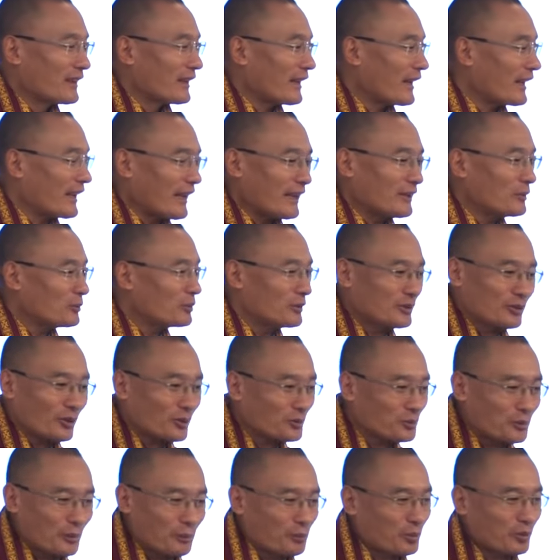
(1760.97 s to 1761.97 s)
And we
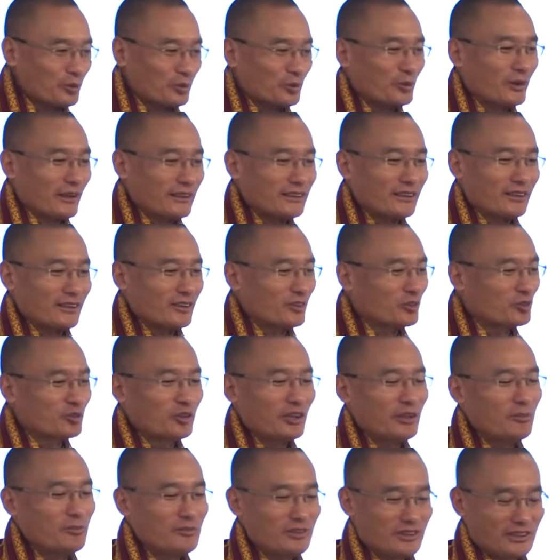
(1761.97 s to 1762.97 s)
thought we put together a
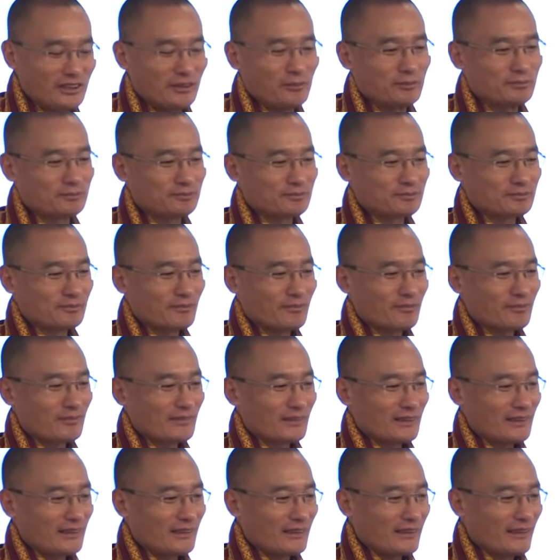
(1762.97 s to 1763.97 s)
dream team.
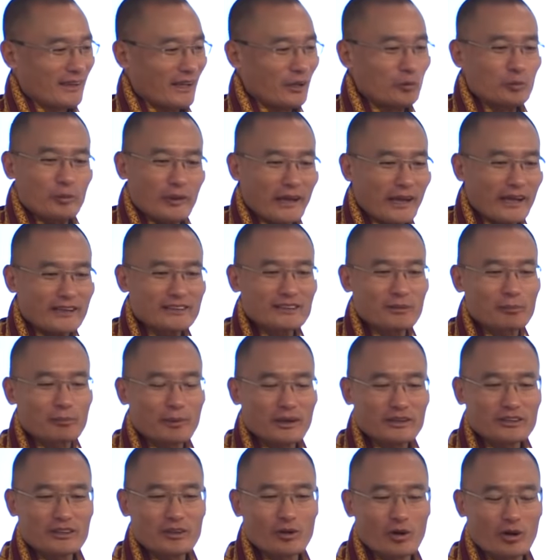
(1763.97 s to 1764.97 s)
And we had the
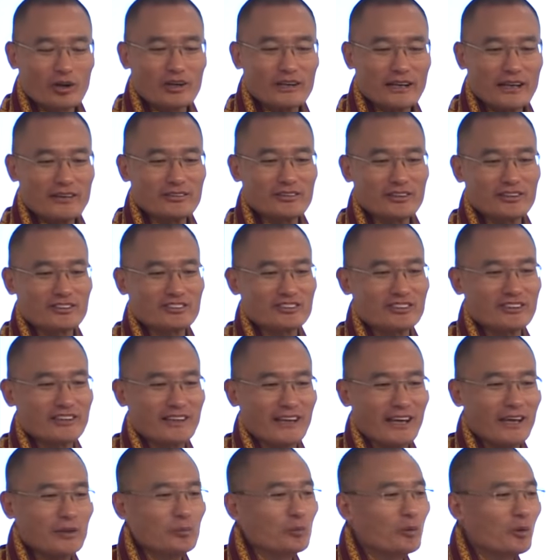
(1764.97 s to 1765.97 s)
party organization,
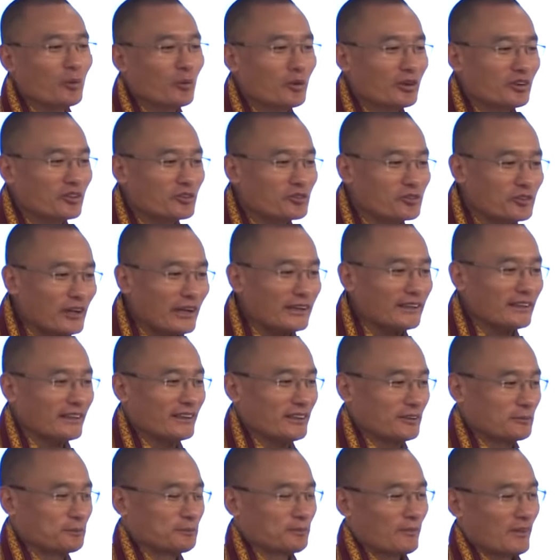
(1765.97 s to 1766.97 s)
and we were
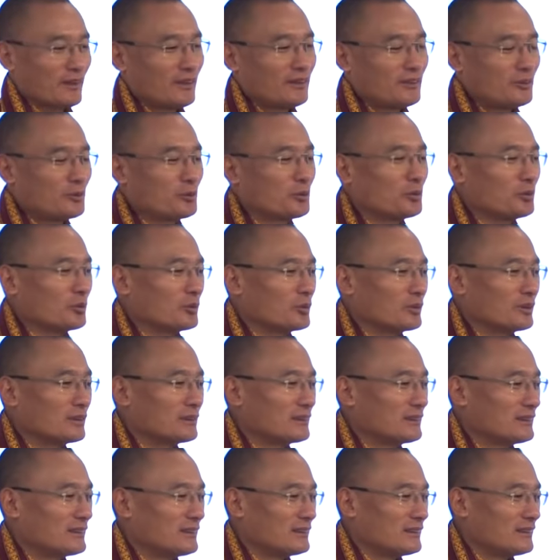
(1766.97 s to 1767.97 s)
ready to
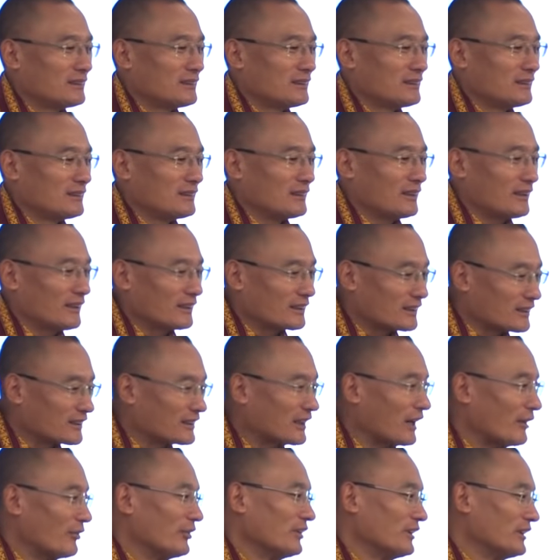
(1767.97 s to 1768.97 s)

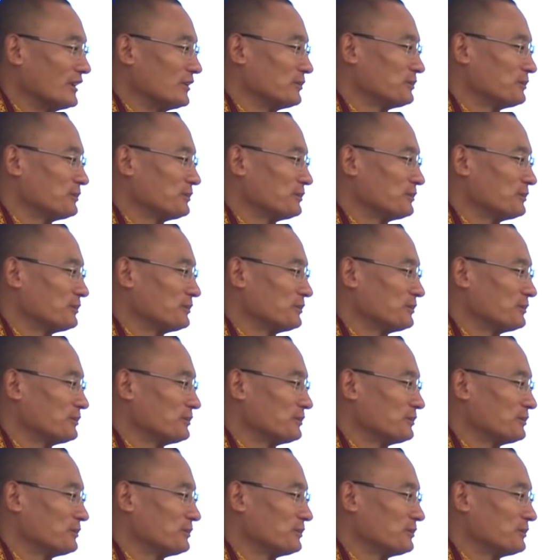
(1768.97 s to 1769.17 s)
govern.